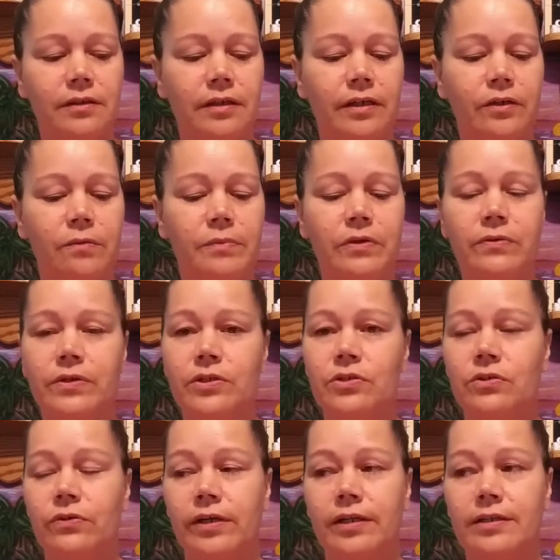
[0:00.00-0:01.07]
I hope you
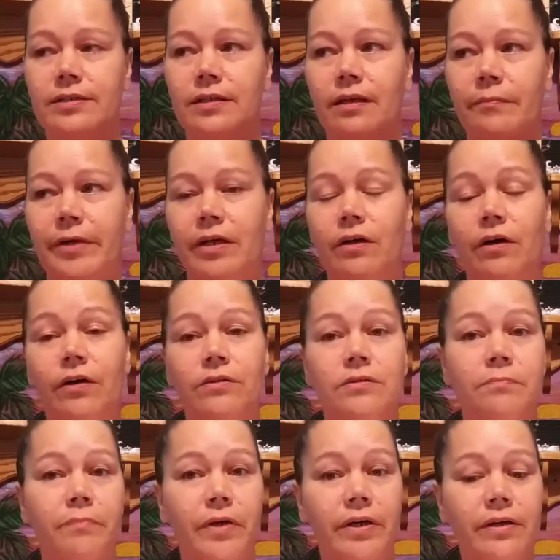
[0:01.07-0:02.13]
enjoyed listening to my
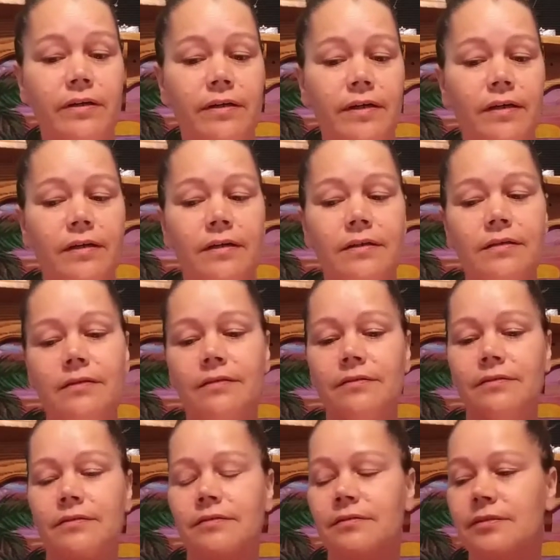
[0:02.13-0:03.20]
dogs bark again
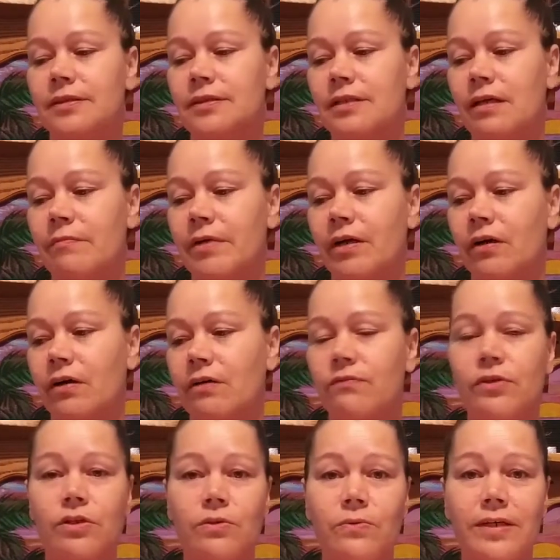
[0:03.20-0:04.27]
since they've been
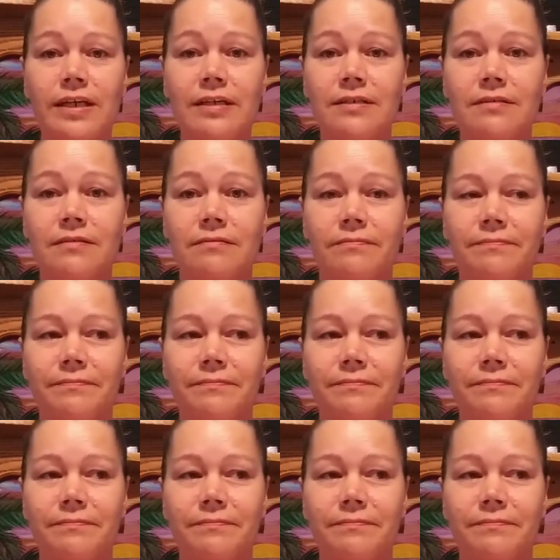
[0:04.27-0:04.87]
gone for 2 weeks.